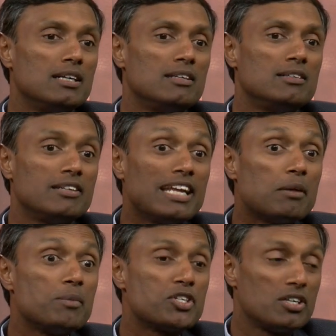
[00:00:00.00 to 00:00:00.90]
uh,
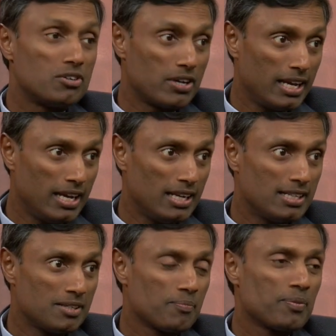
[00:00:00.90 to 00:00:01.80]
readmission
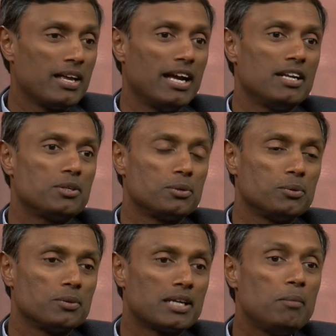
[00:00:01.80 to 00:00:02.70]
rate and
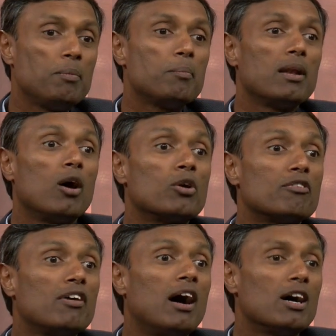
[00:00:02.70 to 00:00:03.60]
to keep people out
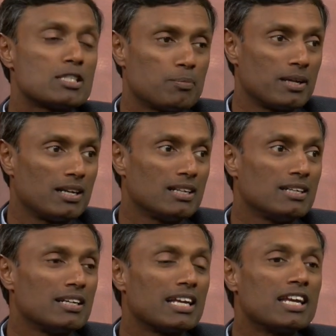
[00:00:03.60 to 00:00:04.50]
of hospital,
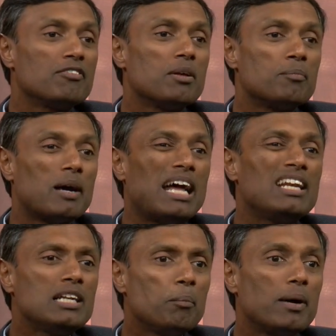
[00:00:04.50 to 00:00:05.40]
give them a
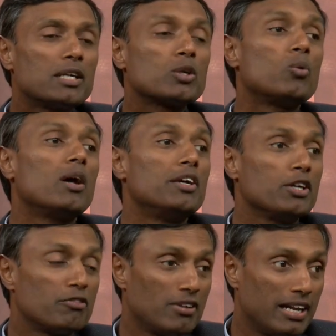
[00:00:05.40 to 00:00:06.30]
little better quality
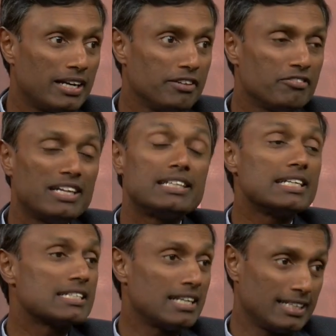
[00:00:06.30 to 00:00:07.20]
of life, and
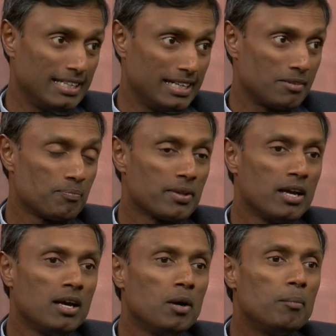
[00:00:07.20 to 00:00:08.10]
things like that.
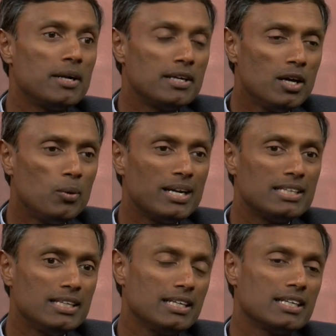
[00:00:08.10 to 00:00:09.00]
But now I
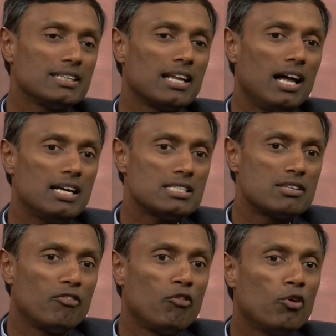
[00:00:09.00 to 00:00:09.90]
think in the last
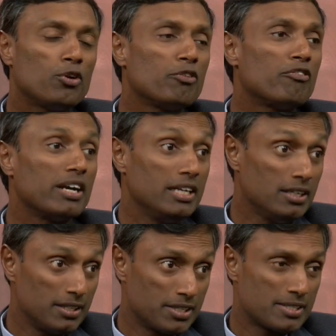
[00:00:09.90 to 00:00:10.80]
four to five
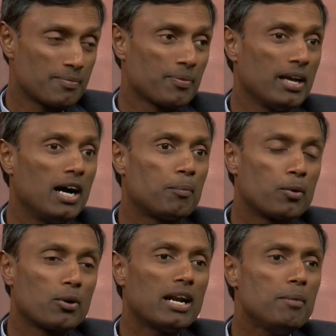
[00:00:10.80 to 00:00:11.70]
years, our
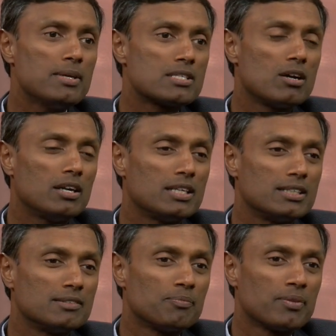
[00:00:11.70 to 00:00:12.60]
program has
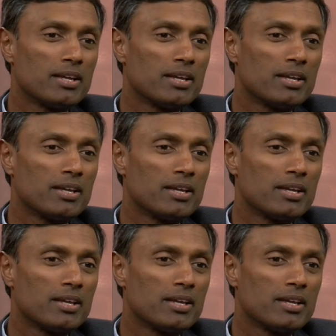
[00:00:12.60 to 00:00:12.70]
gotten